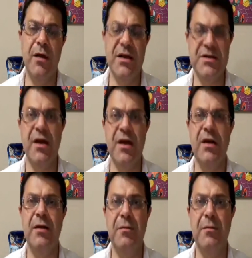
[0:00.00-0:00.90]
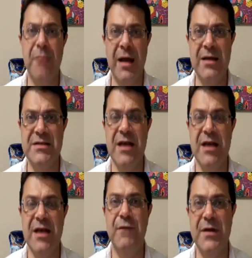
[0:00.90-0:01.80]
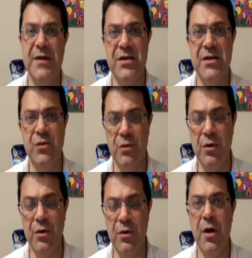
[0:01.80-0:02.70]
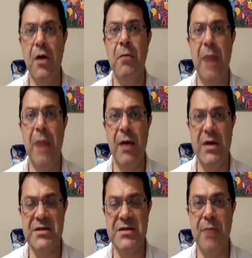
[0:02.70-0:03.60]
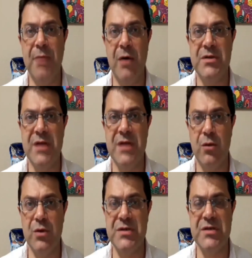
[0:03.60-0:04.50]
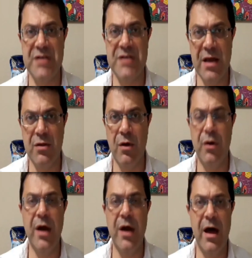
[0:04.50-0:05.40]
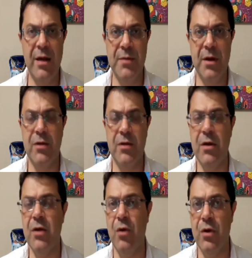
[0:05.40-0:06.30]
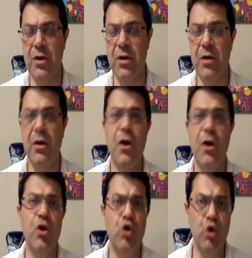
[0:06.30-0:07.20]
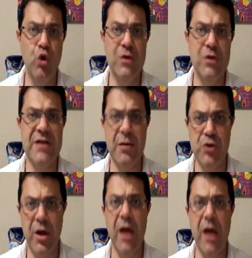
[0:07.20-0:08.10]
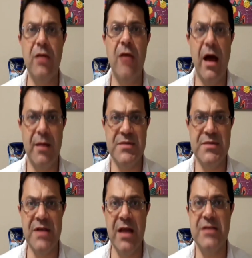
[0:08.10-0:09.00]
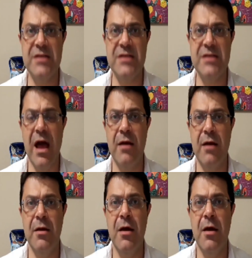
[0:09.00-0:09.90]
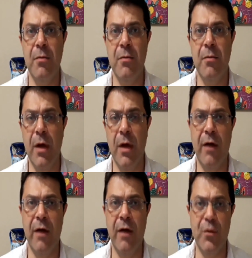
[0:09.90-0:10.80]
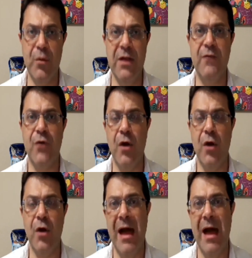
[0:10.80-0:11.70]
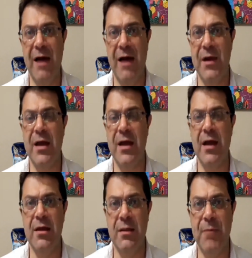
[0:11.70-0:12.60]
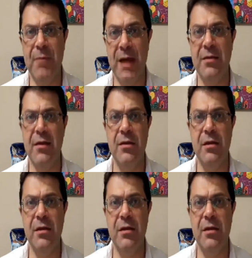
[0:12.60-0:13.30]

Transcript: Israel by itself is a tool by Western powers that was set on Arab territory in order to subjugate Arab states and forbid it from having an independent